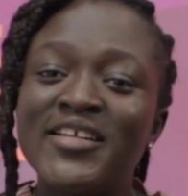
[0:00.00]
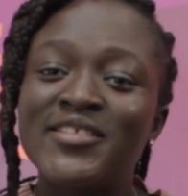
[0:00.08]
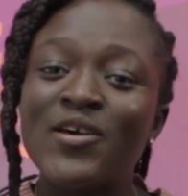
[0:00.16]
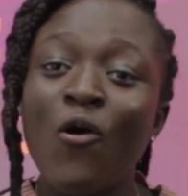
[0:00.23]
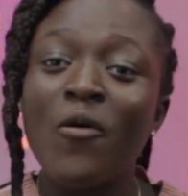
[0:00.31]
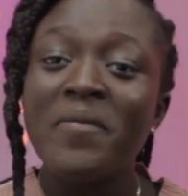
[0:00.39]

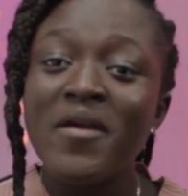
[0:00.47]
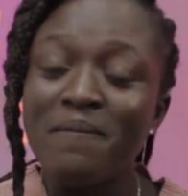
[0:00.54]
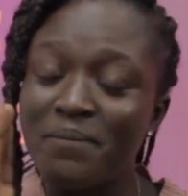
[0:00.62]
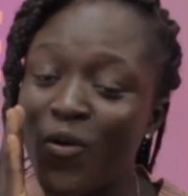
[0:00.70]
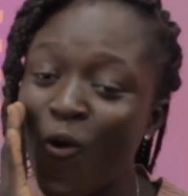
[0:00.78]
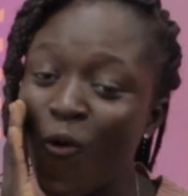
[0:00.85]
So obi
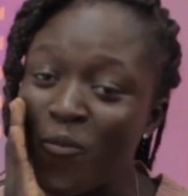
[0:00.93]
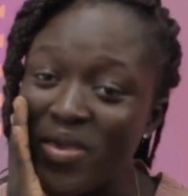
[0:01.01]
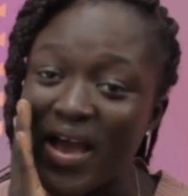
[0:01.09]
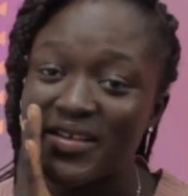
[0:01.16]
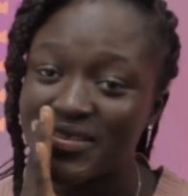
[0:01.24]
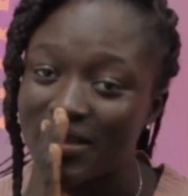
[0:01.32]
mpe
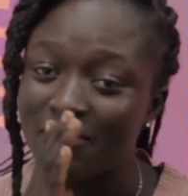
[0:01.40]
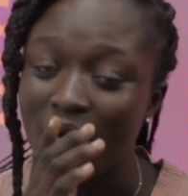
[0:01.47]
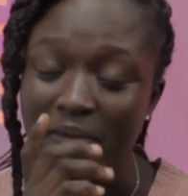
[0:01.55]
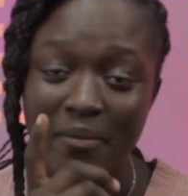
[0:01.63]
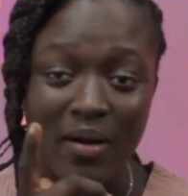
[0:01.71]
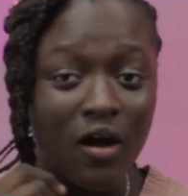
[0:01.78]
obi
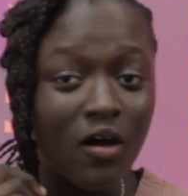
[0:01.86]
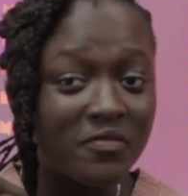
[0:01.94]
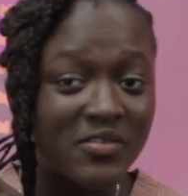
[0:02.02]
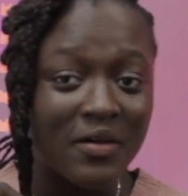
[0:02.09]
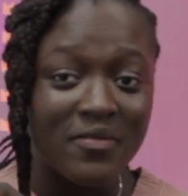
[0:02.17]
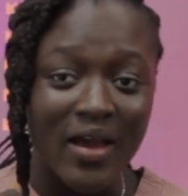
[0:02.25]
asema, me ma
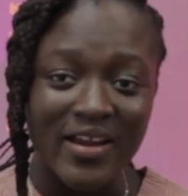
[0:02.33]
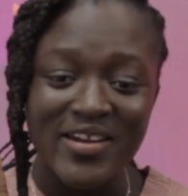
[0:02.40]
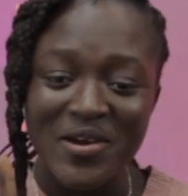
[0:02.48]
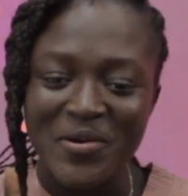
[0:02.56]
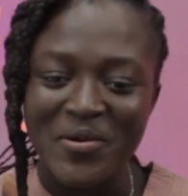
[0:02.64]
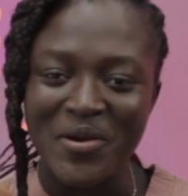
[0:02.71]
observe ya
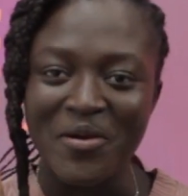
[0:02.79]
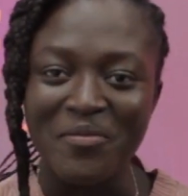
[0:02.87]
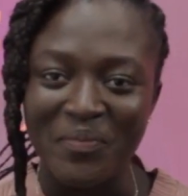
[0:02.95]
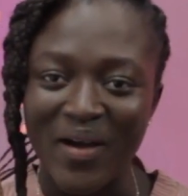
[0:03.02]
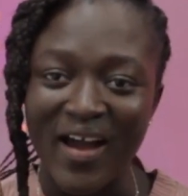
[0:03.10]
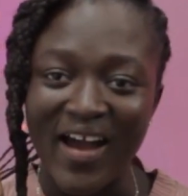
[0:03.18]
diye ye
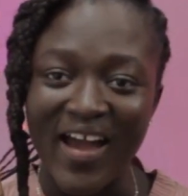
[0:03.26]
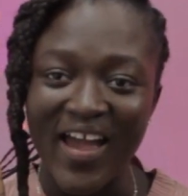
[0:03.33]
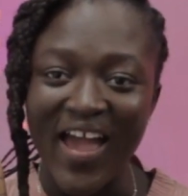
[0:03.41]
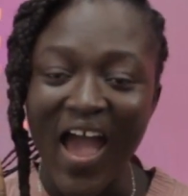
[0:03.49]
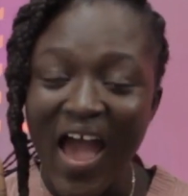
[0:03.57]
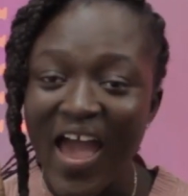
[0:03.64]
pa.
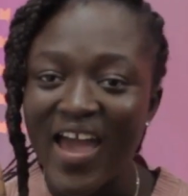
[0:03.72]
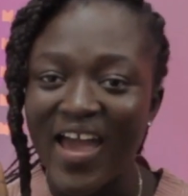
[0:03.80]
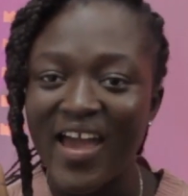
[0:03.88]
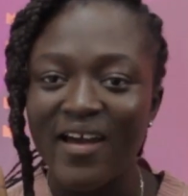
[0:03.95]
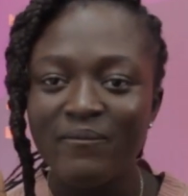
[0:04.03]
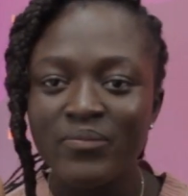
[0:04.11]
Hey,